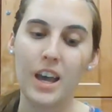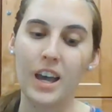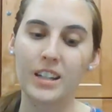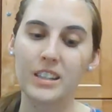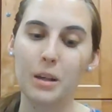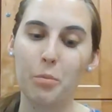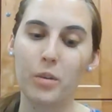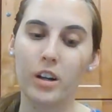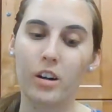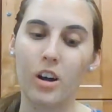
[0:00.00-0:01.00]
Except
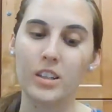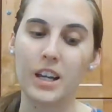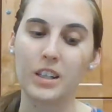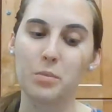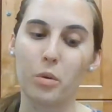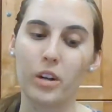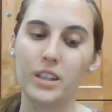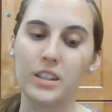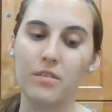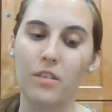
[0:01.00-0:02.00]
when a contact sport
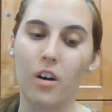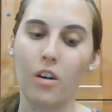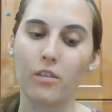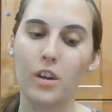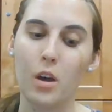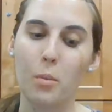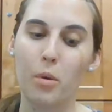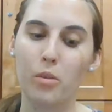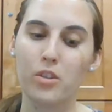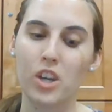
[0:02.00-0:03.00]
is involved,
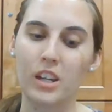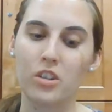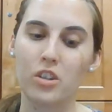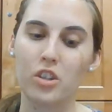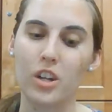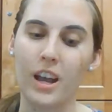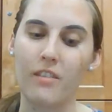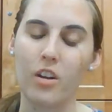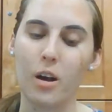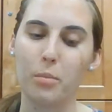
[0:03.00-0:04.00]
both genders should have
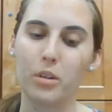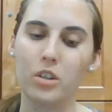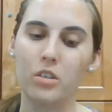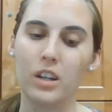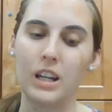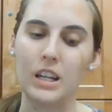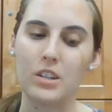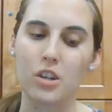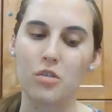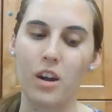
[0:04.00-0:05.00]
an opportunity
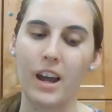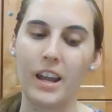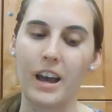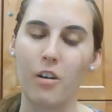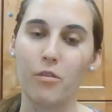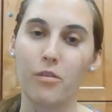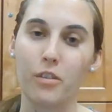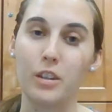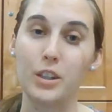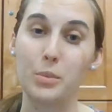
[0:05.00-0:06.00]
to try out for
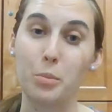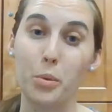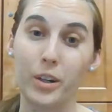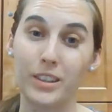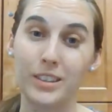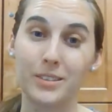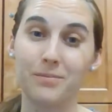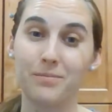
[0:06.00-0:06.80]
the sport.